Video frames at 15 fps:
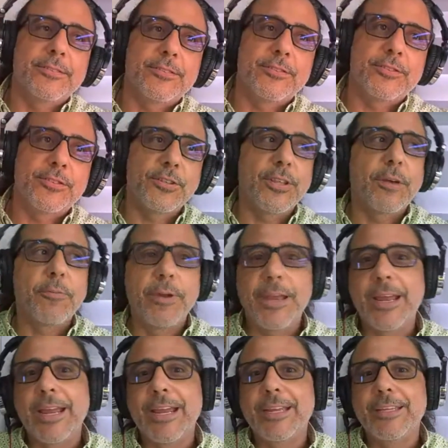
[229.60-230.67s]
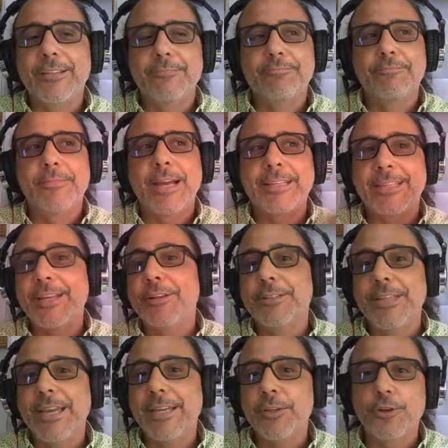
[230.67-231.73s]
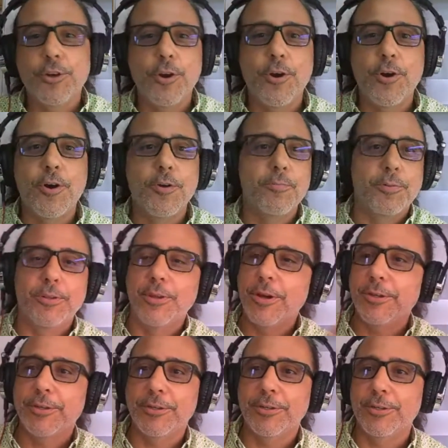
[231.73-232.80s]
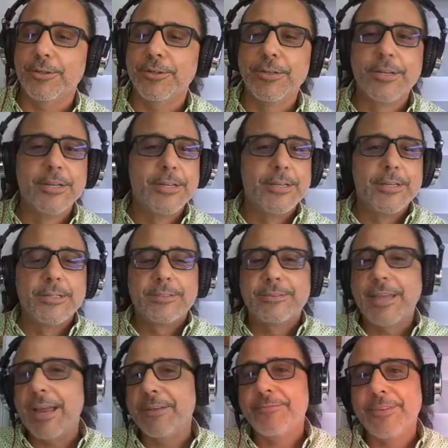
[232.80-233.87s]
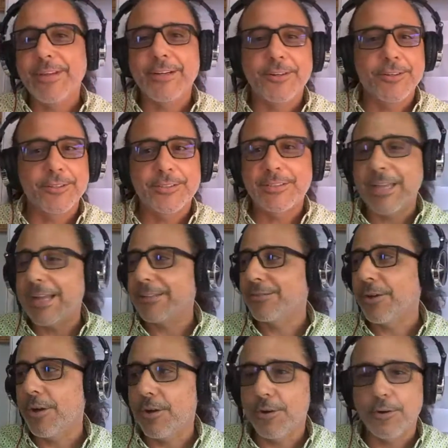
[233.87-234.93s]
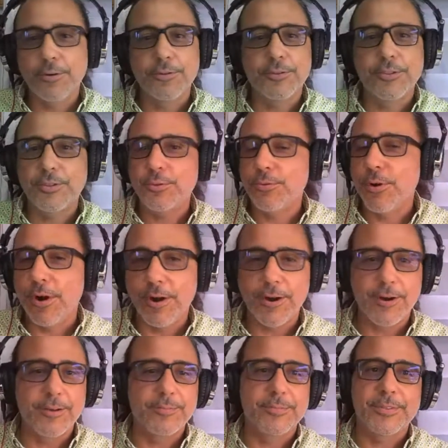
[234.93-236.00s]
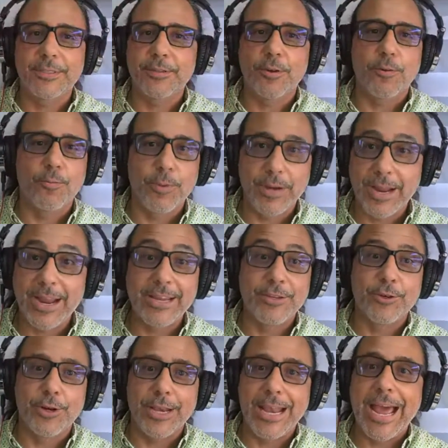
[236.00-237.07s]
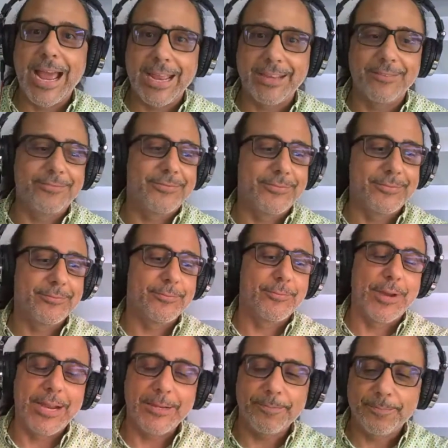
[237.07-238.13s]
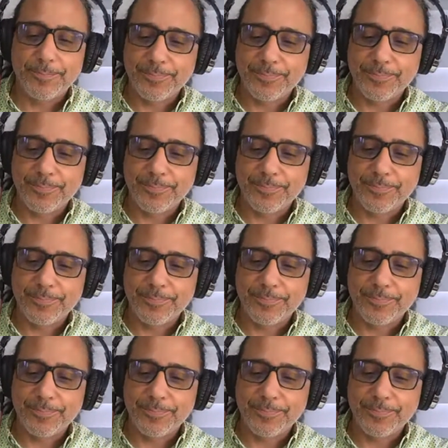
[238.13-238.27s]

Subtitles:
so that way at the end of the day you go home with all your 10 fingers, 10 toes, 2 arms, and your life, right?